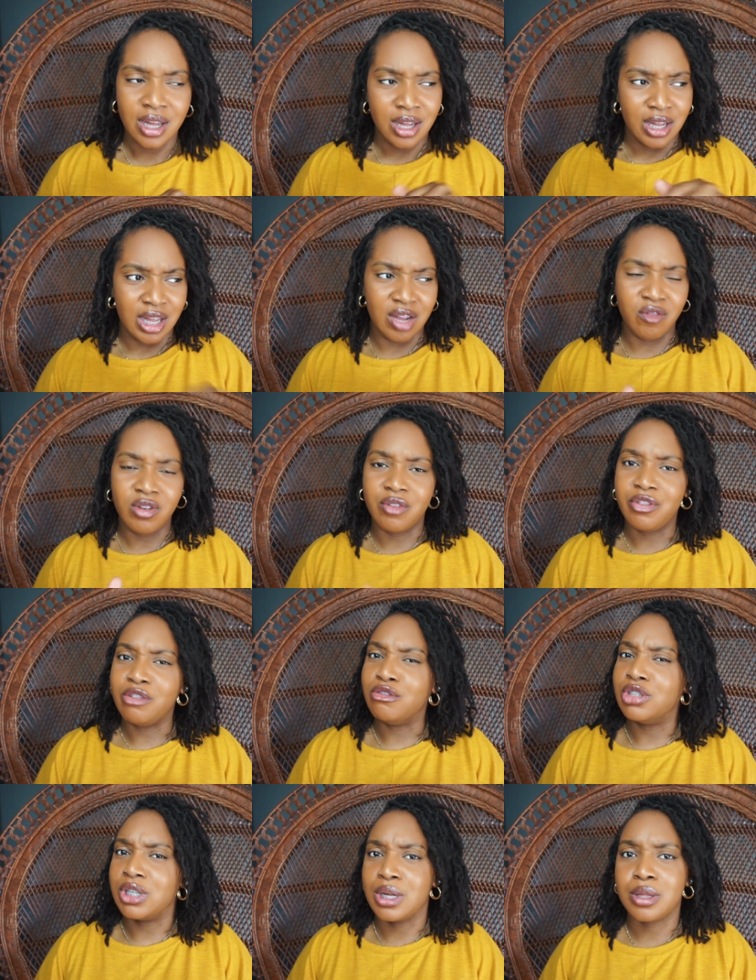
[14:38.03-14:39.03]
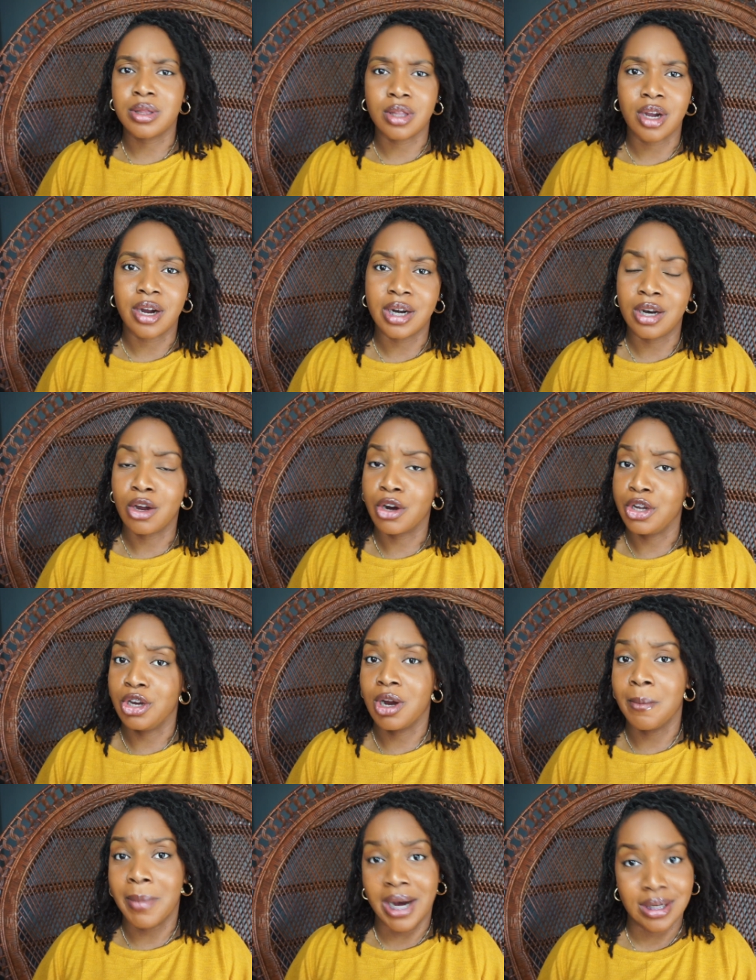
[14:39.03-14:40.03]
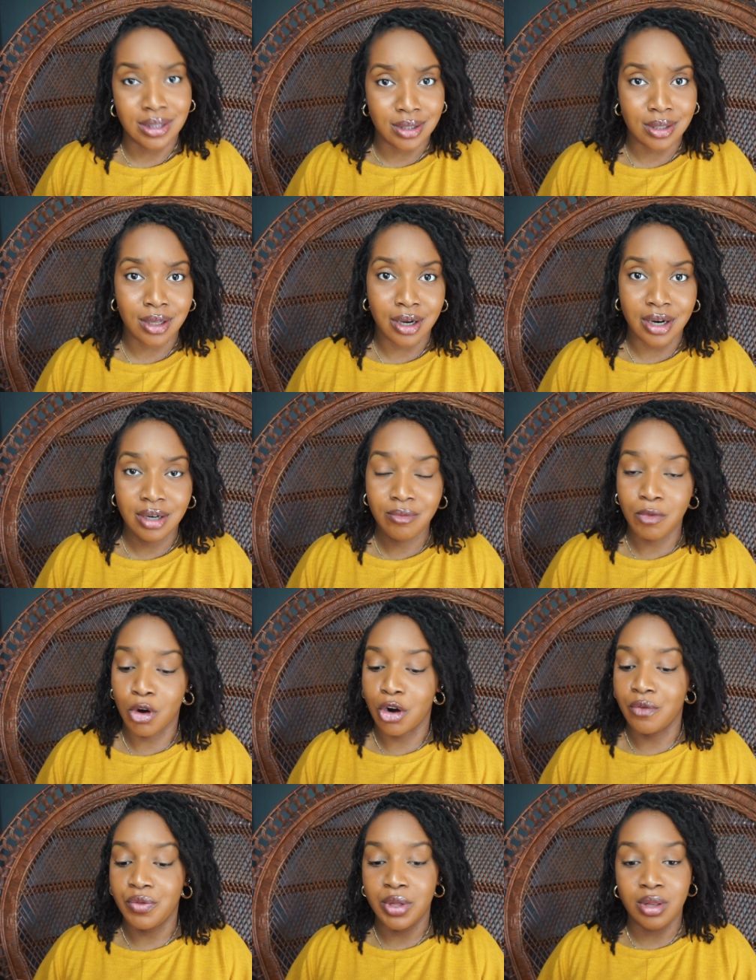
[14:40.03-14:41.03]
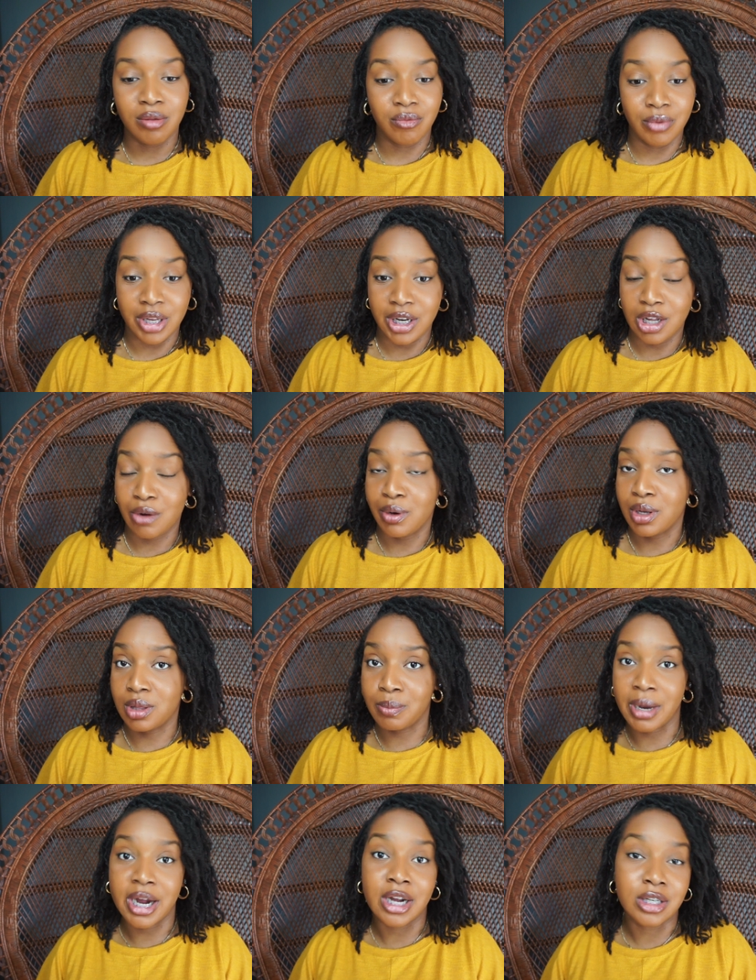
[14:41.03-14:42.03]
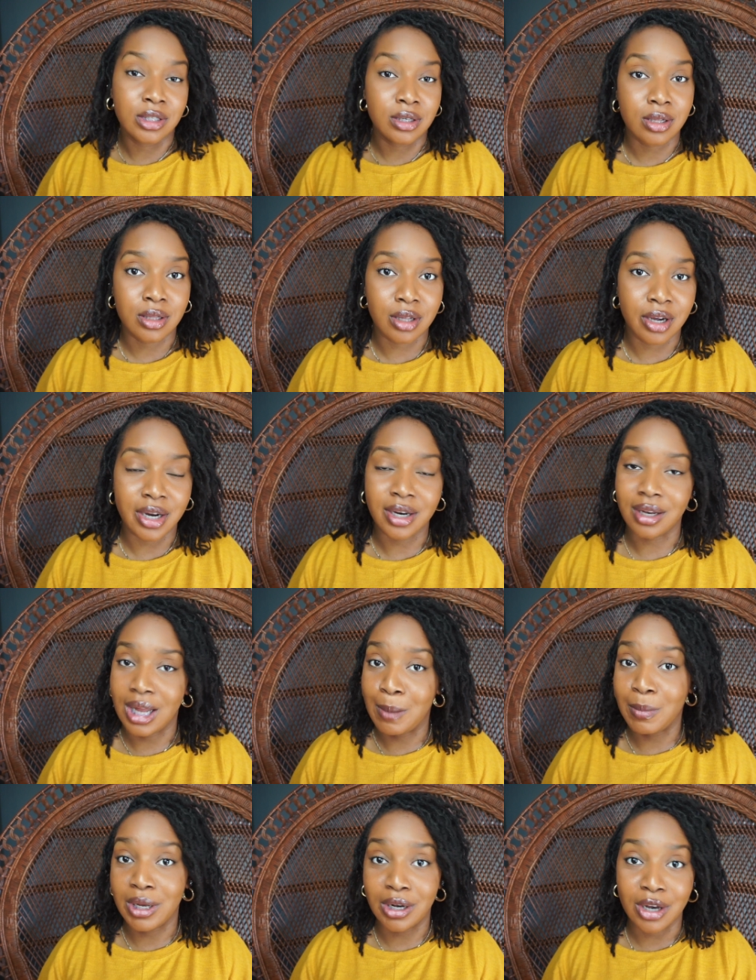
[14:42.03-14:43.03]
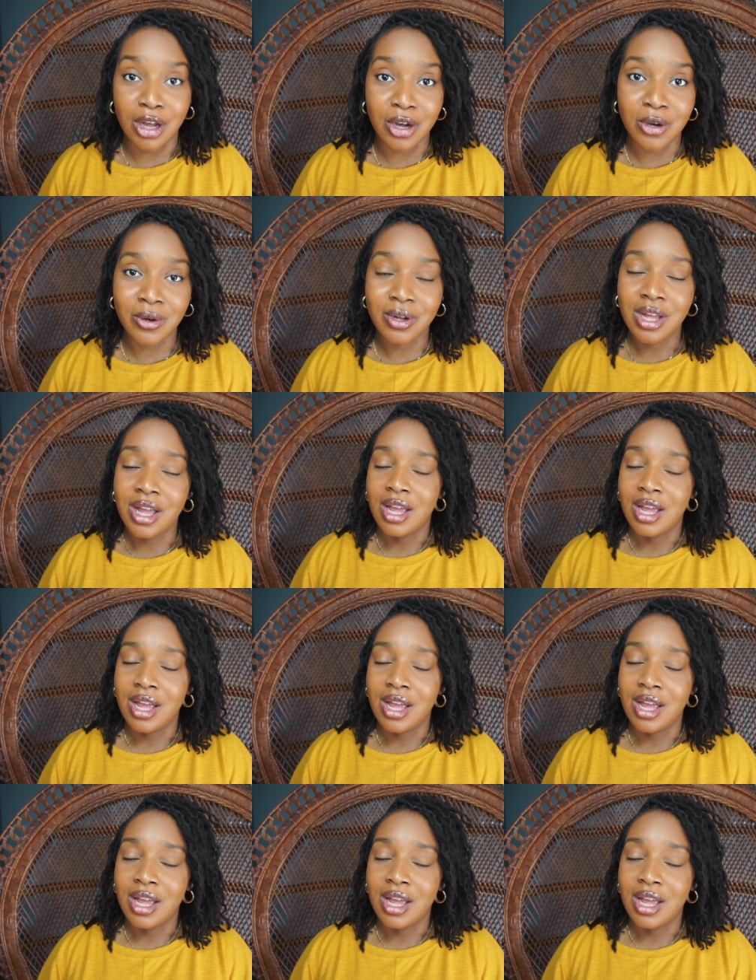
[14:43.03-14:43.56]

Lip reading: Even if you just started or you're about to start, or if this video inspired you to start, let me know.